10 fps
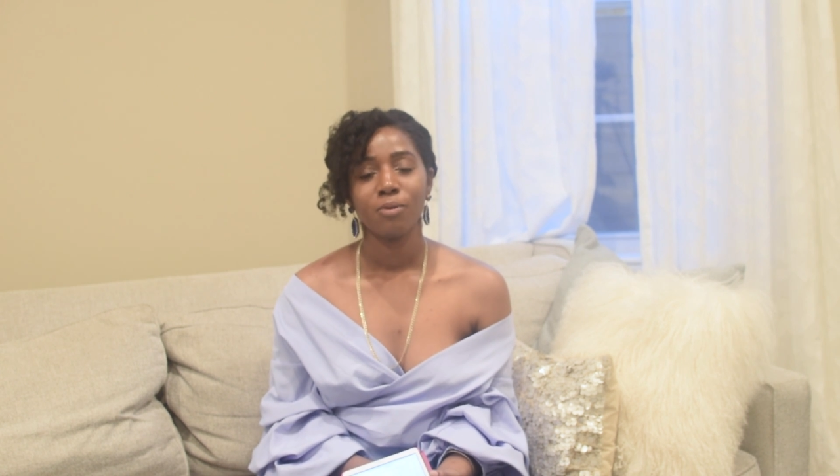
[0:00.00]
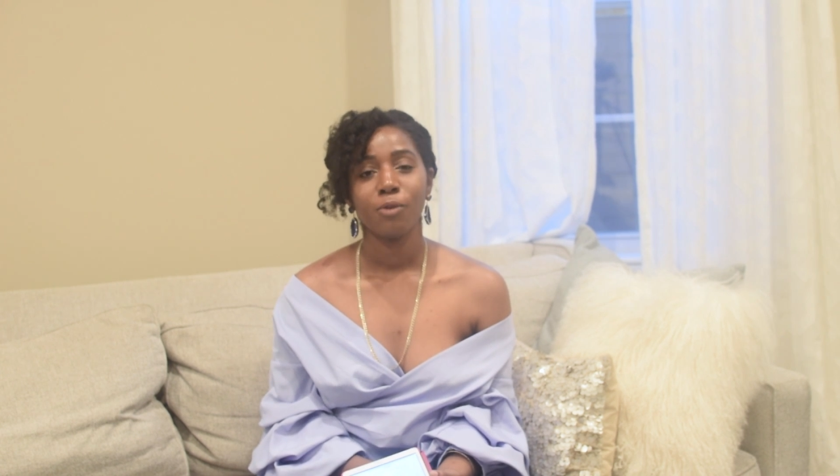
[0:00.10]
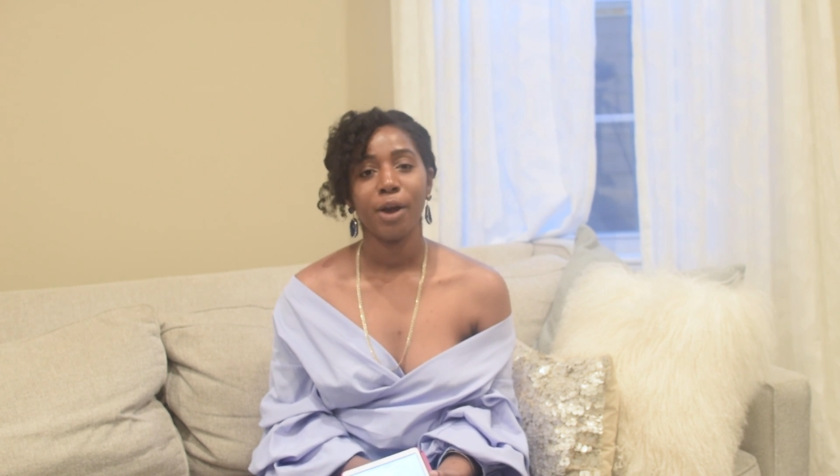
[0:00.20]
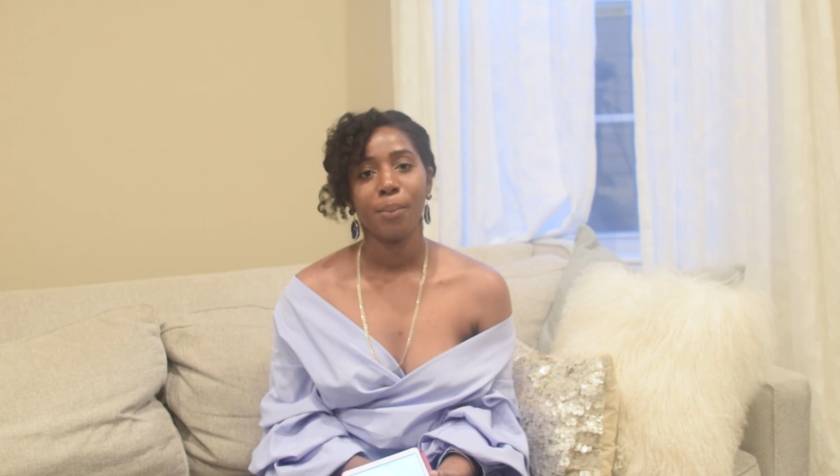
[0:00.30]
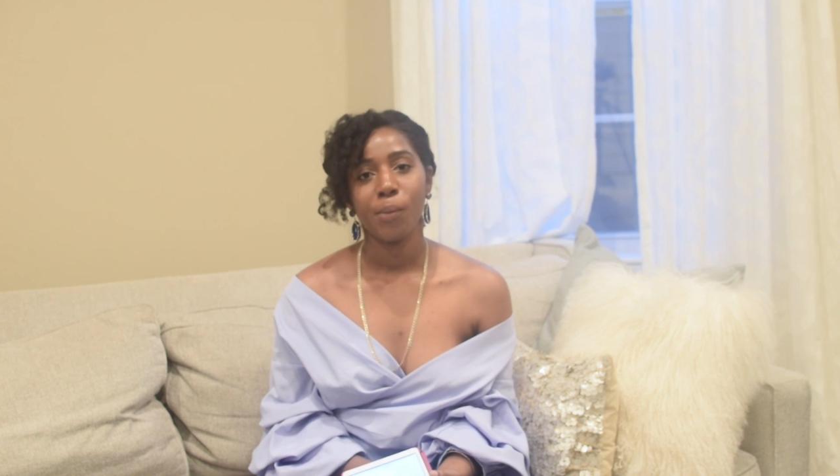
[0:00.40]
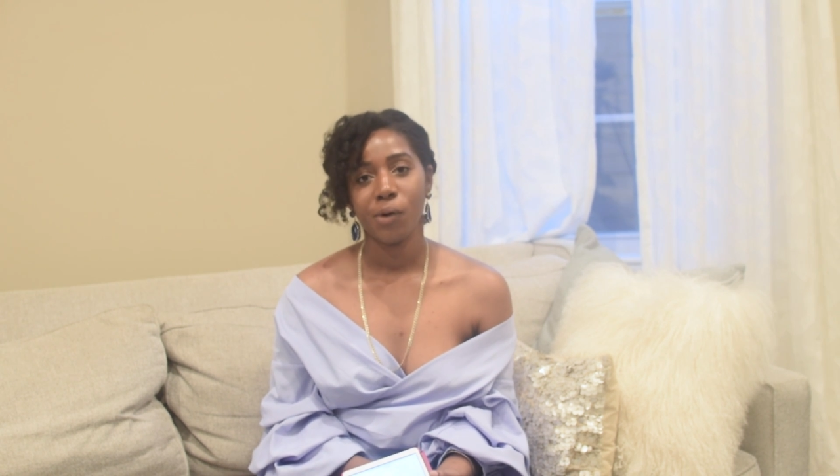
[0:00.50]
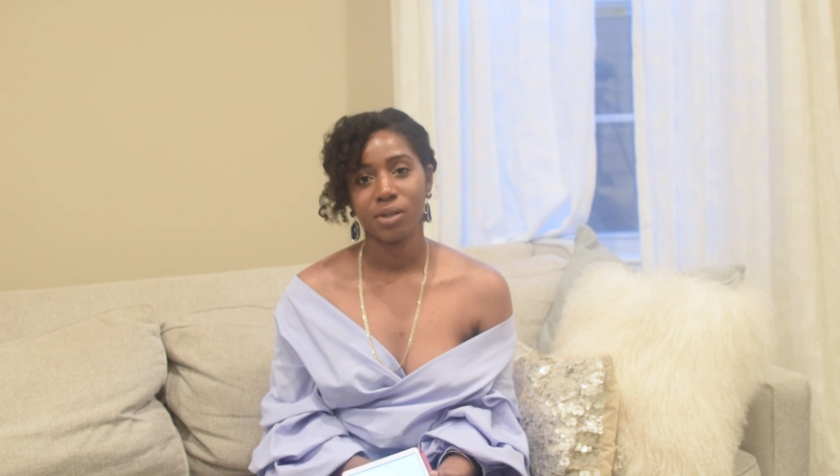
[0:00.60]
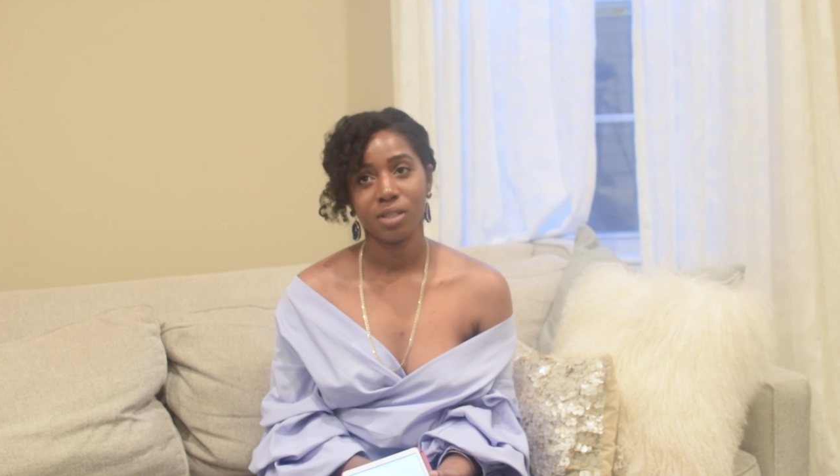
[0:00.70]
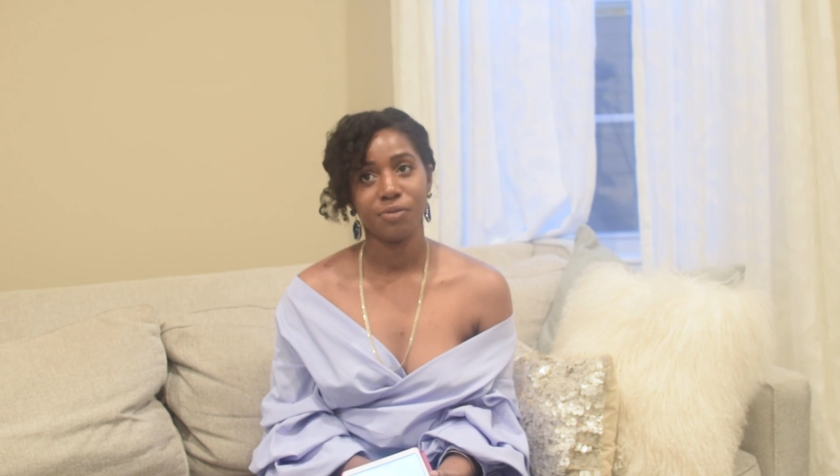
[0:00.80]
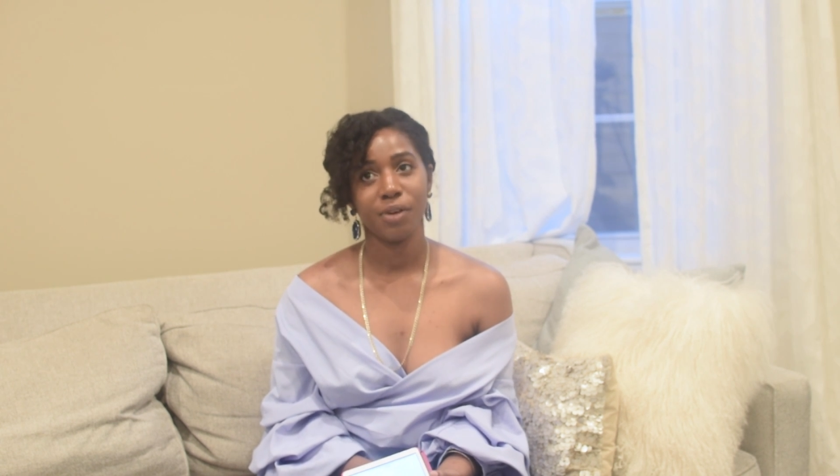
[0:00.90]
write more,
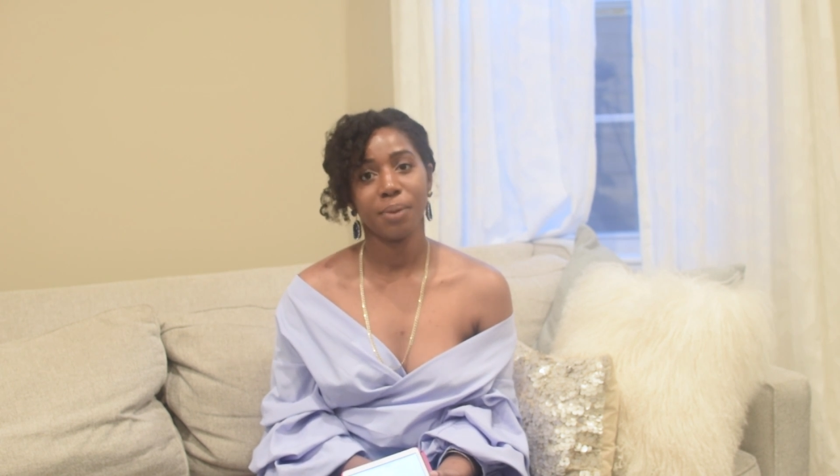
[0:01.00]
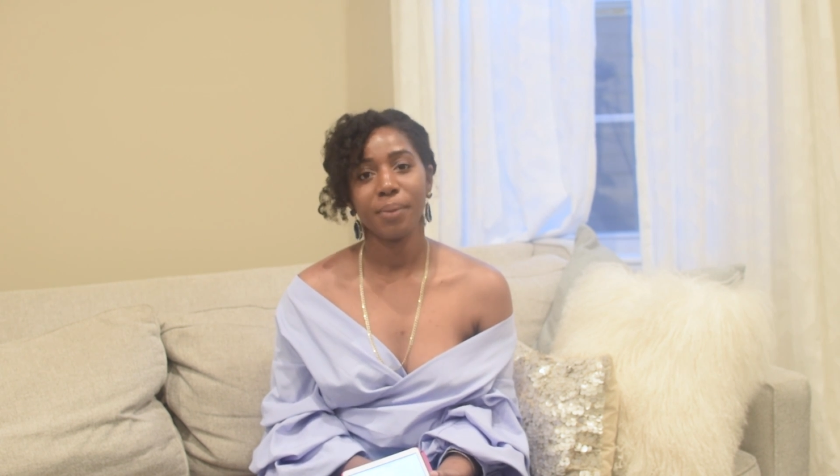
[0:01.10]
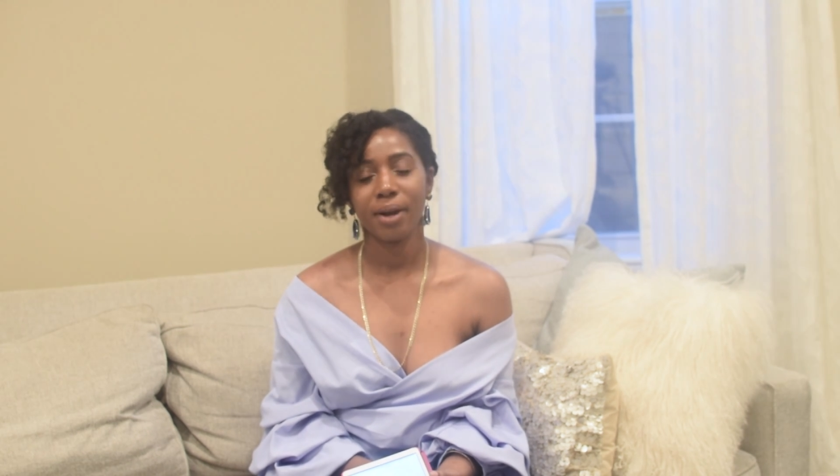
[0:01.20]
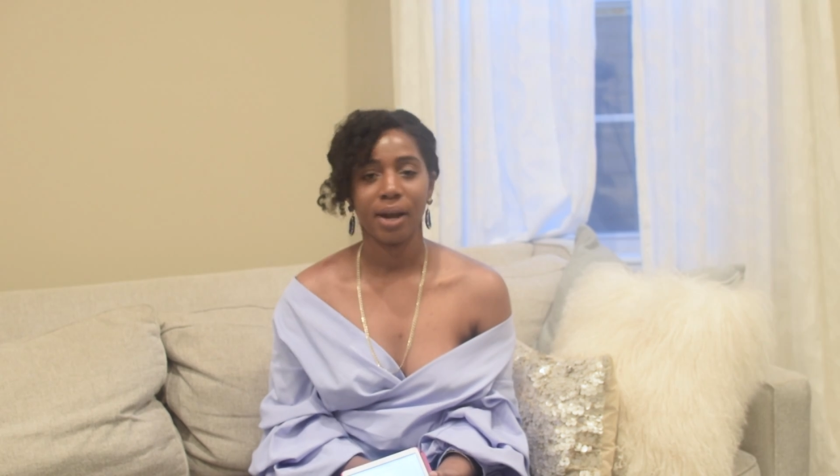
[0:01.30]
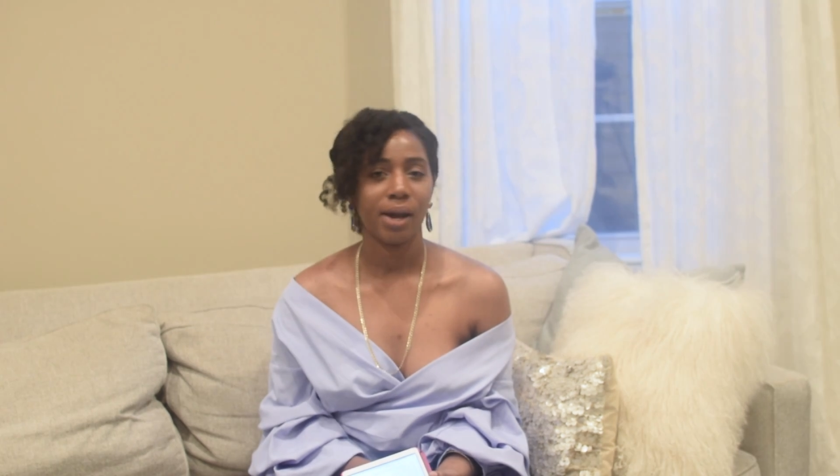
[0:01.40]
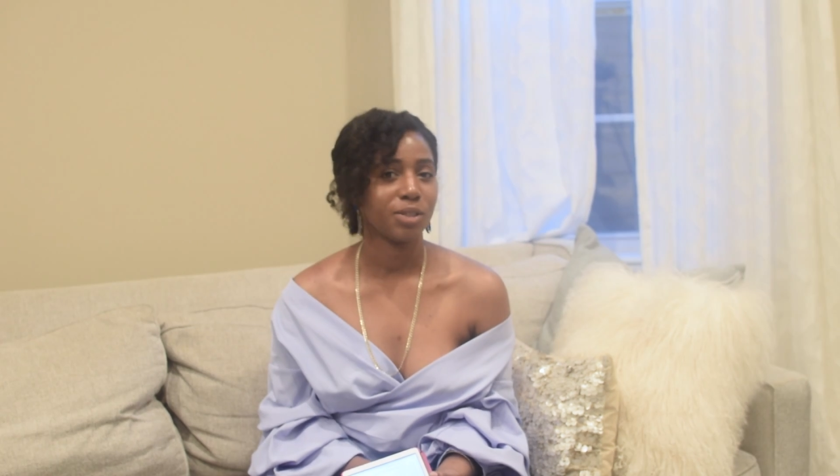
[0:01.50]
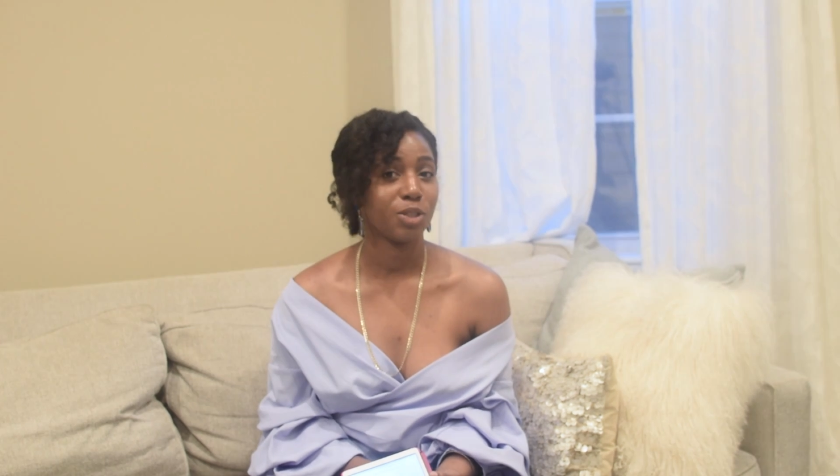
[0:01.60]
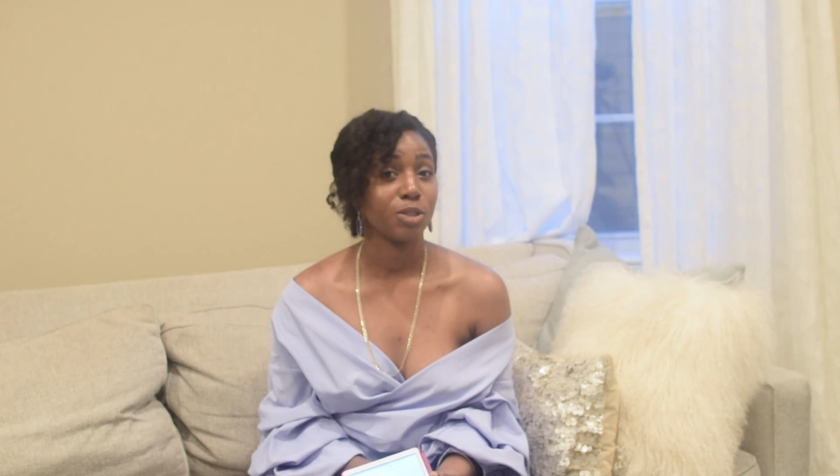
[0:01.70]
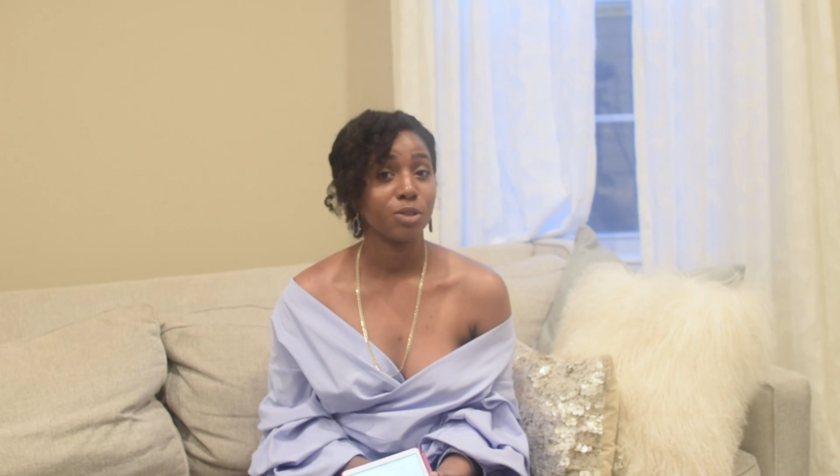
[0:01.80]
to develop my characters,